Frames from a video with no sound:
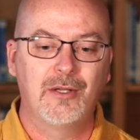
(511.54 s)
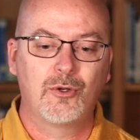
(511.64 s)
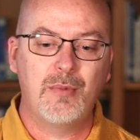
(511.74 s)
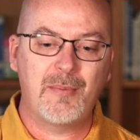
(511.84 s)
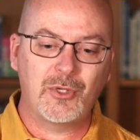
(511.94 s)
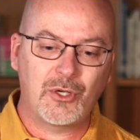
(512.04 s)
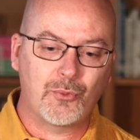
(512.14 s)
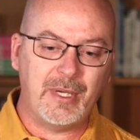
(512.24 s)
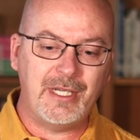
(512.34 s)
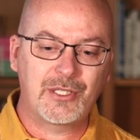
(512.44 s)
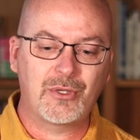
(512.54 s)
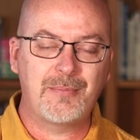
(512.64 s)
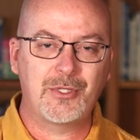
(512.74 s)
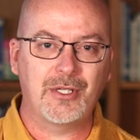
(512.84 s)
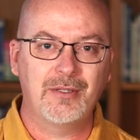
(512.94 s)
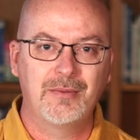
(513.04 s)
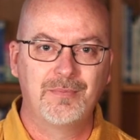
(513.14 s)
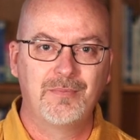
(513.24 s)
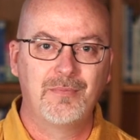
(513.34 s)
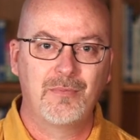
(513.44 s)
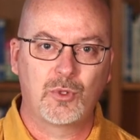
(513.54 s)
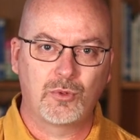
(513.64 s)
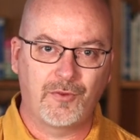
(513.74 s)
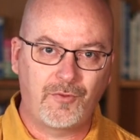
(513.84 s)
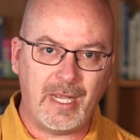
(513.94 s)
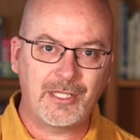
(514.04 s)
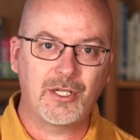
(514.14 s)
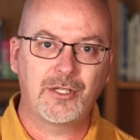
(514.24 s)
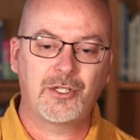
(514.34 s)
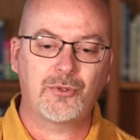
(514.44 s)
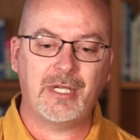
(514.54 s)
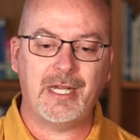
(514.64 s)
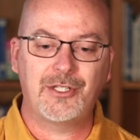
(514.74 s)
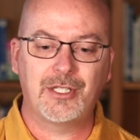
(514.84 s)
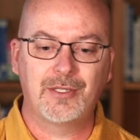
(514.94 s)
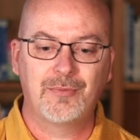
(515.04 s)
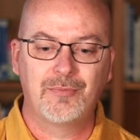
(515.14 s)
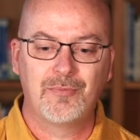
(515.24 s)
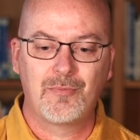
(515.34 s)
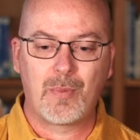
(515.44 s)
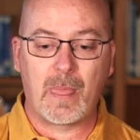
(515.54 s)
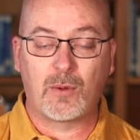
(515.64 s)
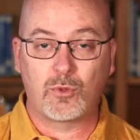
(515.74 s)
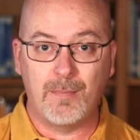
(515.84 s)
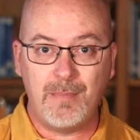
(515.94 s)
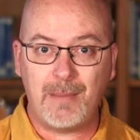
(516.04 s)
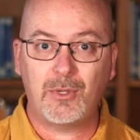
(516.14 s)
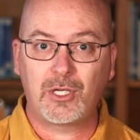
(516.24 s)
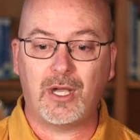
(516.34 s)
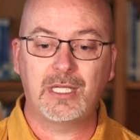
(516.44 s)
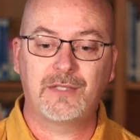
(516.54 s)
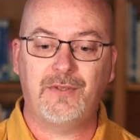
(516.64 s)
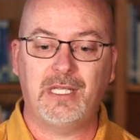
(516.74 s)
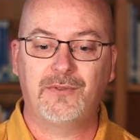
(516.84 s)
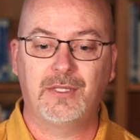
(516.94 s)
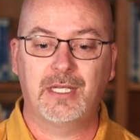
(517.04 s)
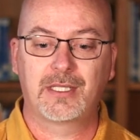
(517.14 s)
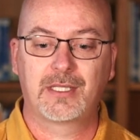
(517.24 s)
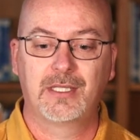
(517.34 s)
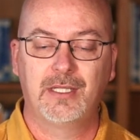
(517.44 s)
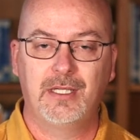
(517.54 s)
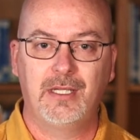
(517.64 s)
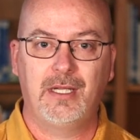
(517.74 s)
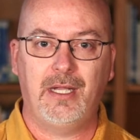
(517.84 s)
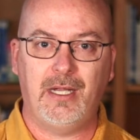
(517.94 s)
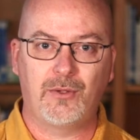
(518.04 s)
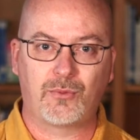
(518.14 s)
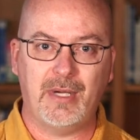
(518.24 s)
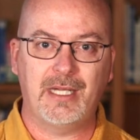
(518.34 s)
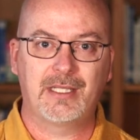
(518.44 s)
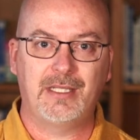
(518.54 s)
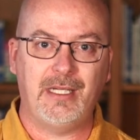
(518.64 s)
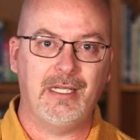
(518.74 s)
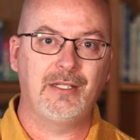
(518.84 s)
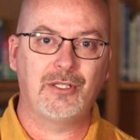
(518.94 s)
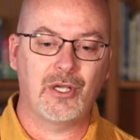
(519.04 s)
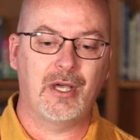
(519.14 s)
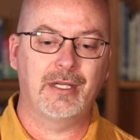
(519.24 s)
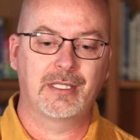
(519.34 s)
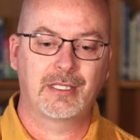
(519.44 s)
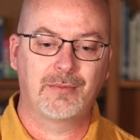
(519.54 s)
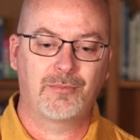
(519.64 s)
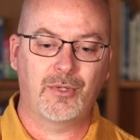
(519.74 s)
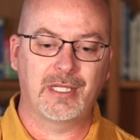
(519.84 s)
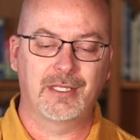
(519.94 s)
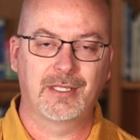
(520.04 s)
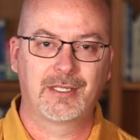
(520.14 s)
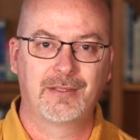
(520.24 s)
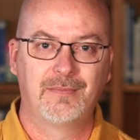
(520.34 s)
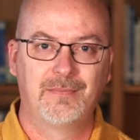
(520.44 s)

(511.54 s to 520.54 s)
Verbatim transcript: Remember to read Scripture, reflect on creation, remember God's faithfulness, and rest in God's presence.